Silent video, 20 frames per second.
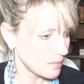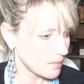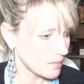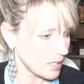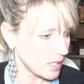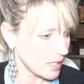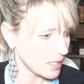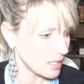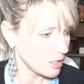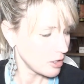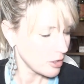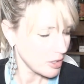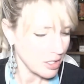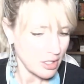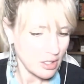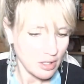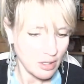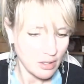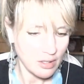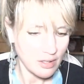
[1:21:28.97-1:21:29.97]
Like look at
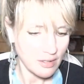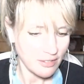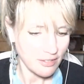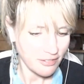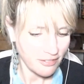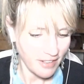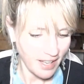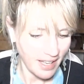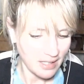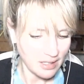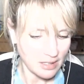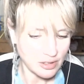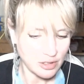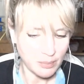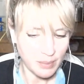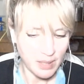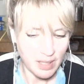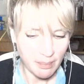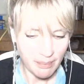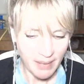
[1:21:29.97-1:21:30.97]
you, you've failed, you've
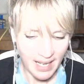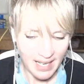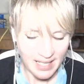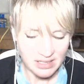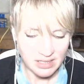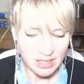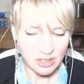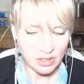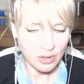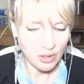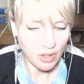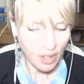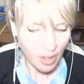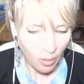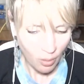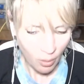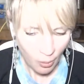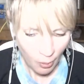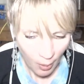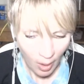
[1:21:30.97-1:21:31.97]
been abandoned, you got it
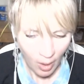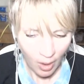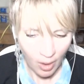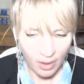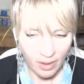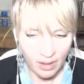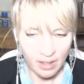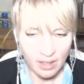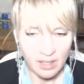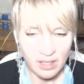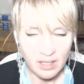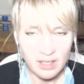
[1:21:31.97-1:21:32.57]
all wrong.